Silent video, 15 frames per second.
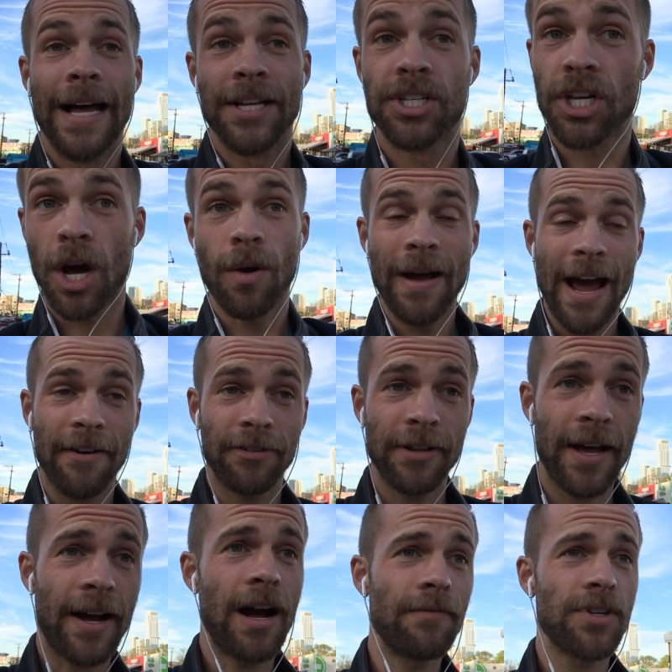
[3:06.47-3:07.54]
So after
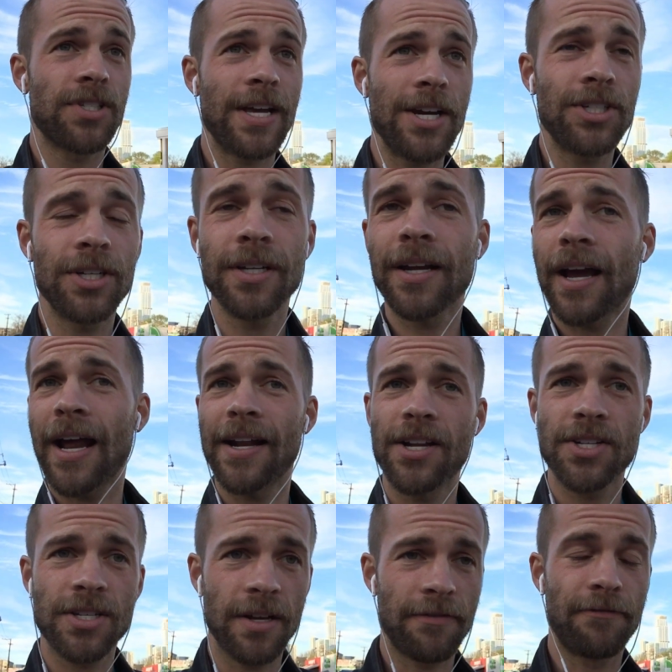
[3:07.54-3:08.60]
that conversation and kind of
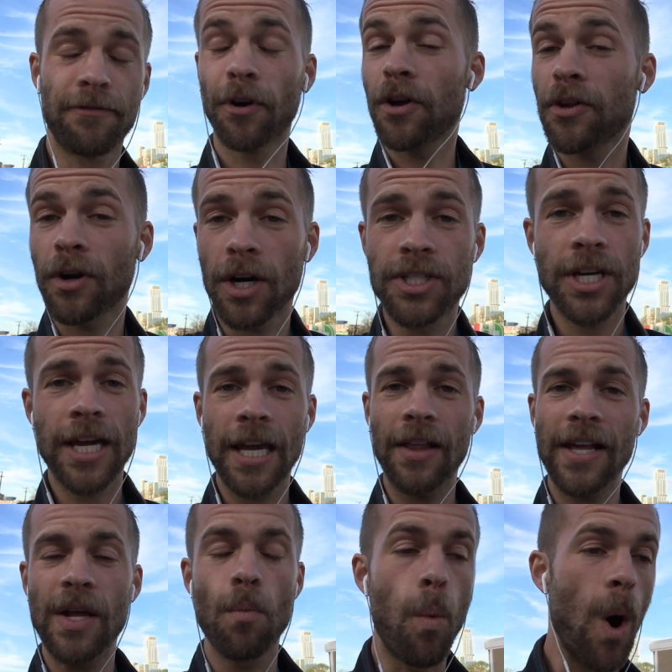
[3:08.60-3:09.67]
just further
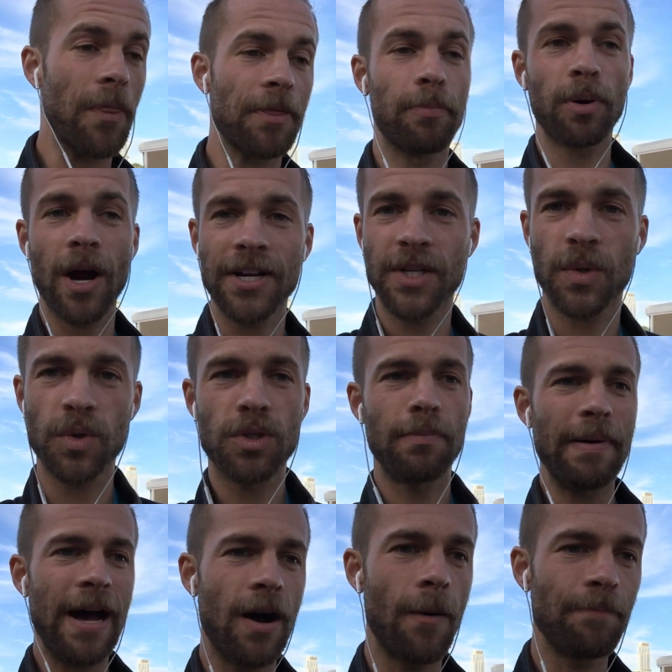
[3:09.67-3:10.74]
articulating what the project was
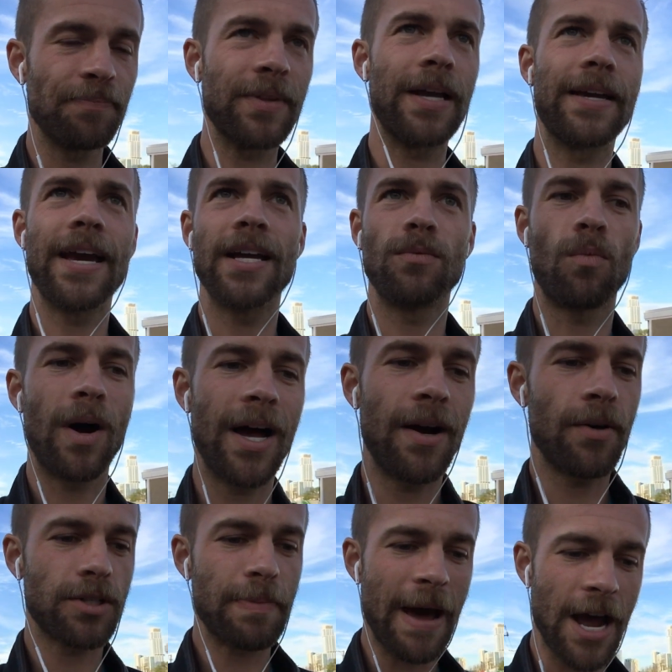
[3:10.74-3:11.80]
about, again, why I
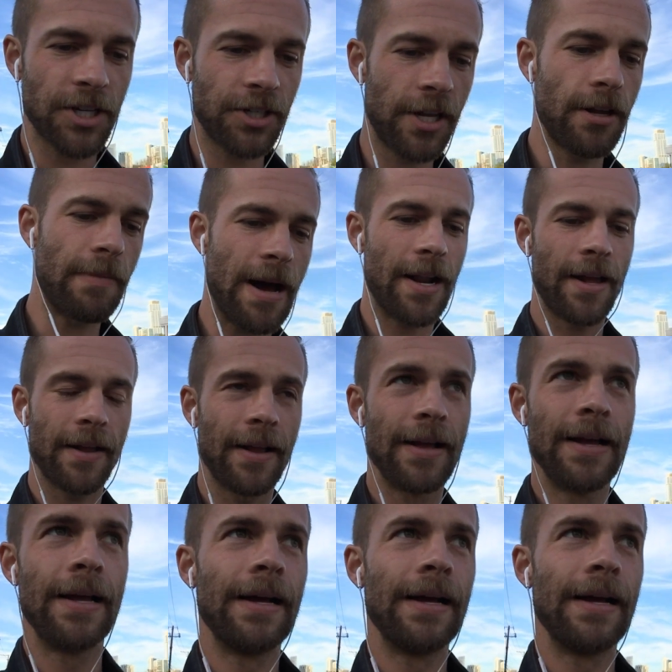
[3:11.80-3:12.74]
was passionate about it,